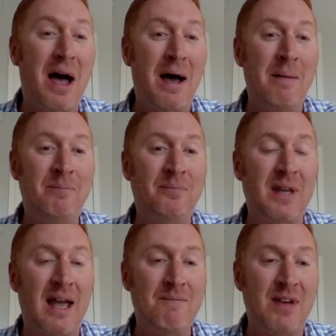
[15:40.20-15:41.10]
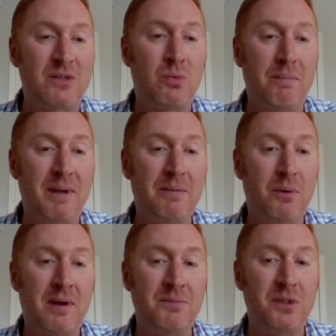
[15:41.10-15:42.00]
And that's why people
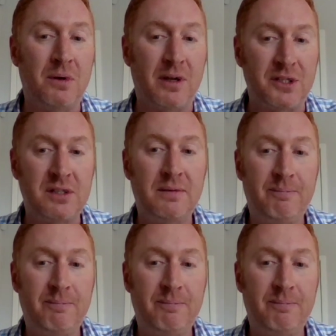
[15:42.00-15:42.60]
come to us.